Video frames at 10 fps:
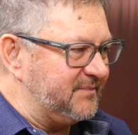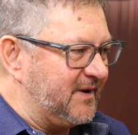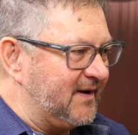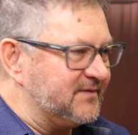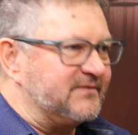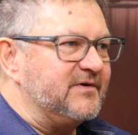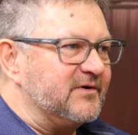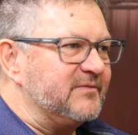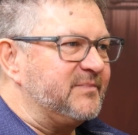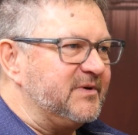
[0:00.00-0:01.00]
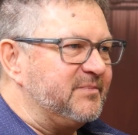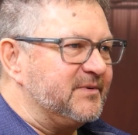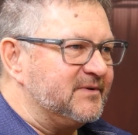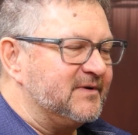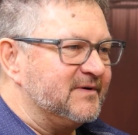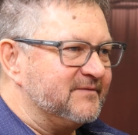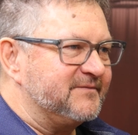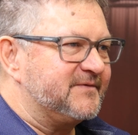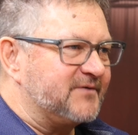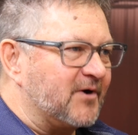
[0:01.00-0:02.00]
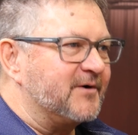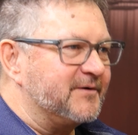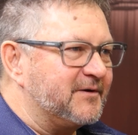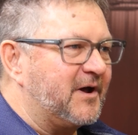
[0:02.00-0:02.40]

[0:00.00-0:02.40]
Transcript: past year people have started to